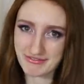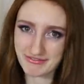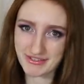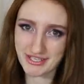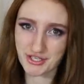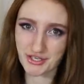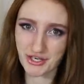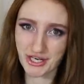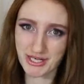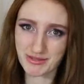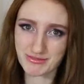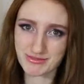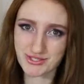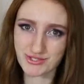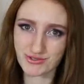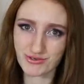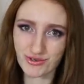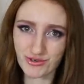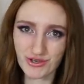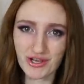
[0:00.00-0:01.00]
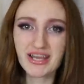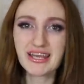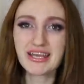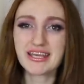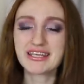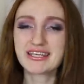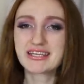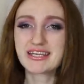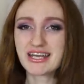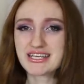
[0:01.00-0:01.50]
Heavy Cream Store,
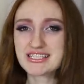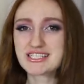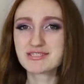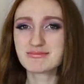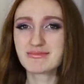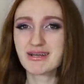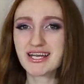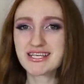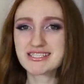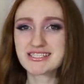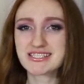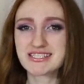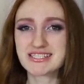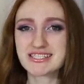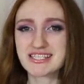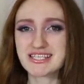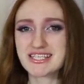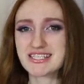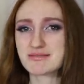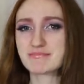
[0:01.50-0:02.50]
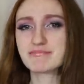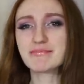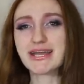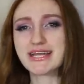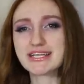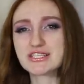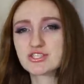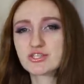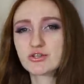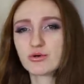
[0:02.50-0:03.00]
he customizes these
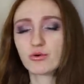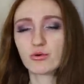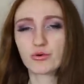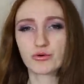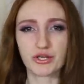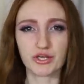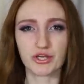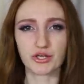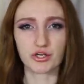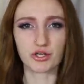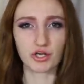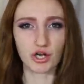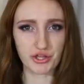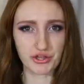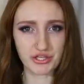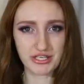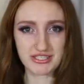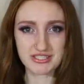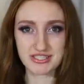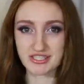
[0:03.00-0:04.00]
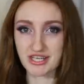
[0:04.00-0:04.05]
made-to-order gothic